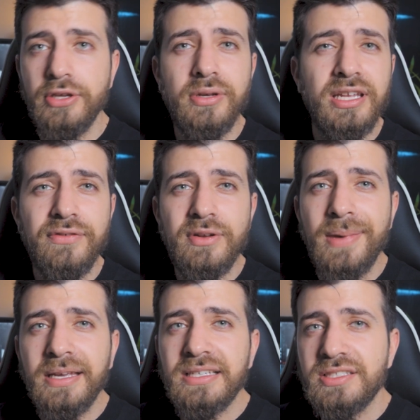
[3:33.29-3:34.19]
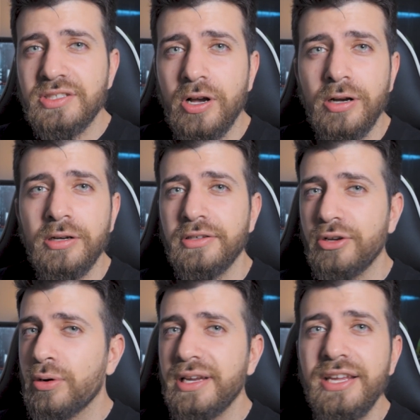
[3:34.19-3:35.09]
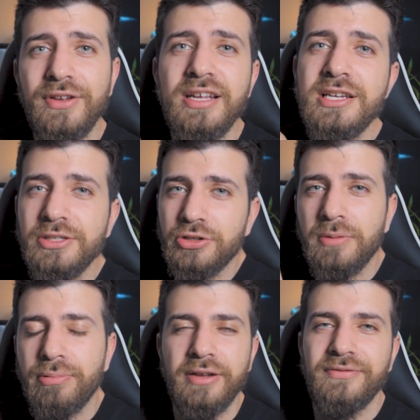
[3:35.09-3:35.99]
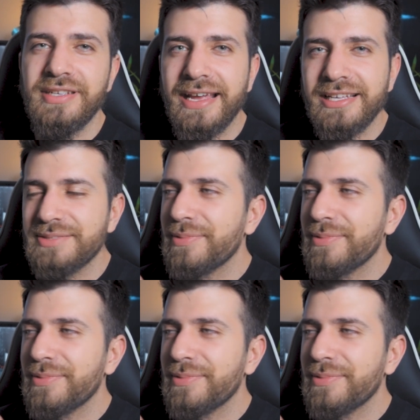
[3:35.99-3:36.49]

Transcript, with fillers: You can even make a song or even an interpretive dance,